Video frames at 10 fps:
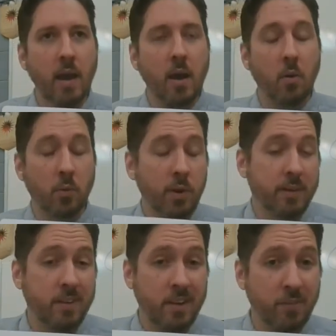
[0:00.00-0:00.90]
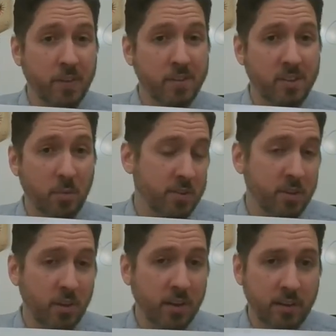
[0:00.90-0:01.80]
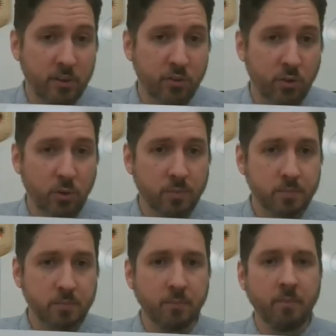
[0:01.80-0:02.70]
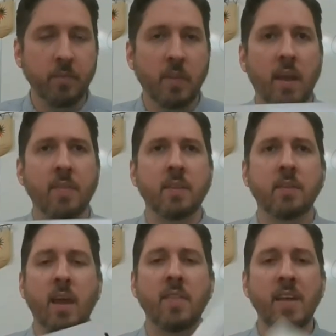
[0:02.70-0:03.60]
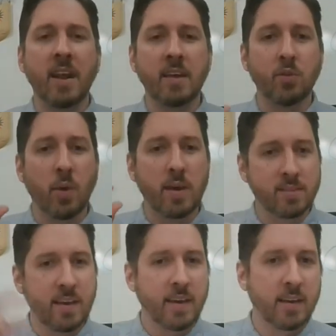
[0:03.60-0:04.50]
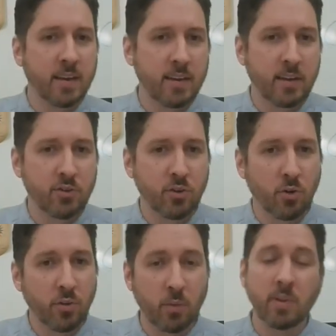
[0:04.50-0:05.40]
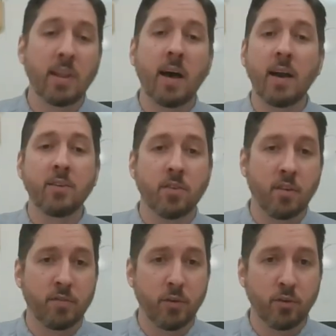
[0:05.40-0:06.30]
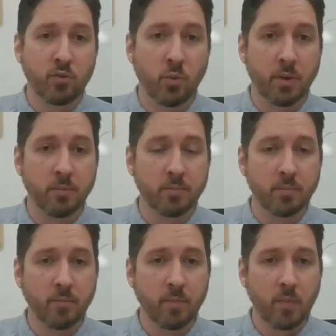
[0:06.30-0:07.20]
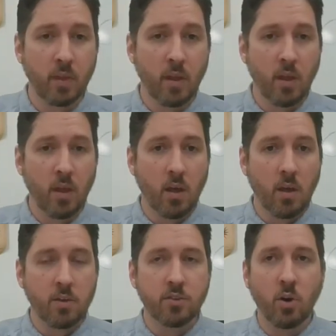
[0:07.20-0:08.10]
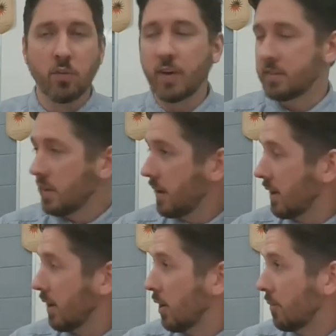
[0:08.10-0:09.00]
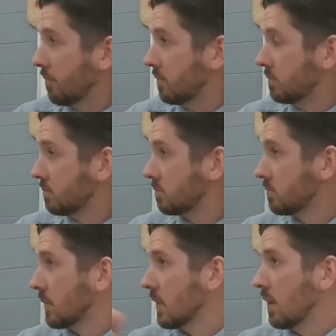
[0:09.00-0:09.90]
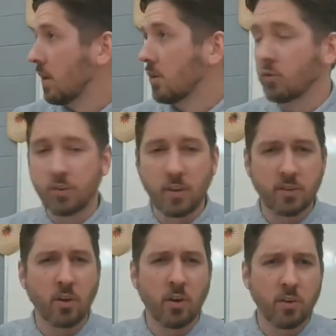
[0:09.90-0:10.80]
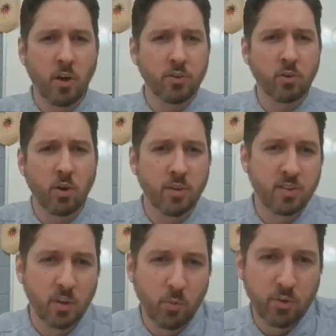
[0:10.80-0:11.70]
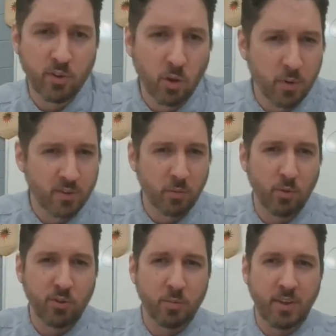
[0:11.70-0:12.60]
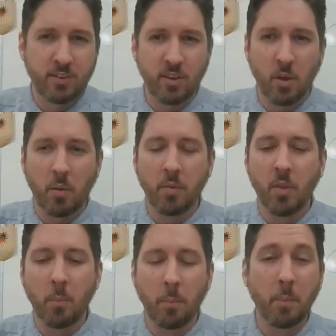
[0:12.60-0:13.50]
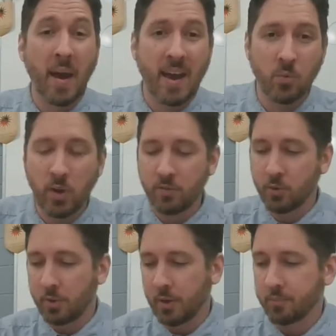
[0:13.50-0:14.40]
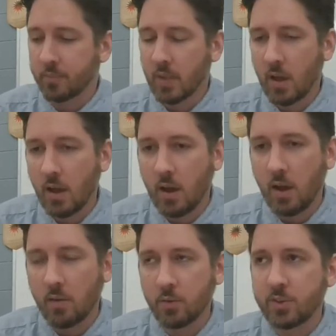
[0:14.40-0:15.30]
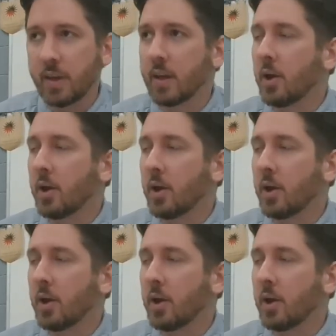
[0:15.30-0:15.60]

really it's an if-then statement. It's still a conditional. And then I give you a second conditional that relies on the first one. So if I say, you'll see it's also called a slippery slope, but a slippery slope is actually the bad way of doing it. We'll say,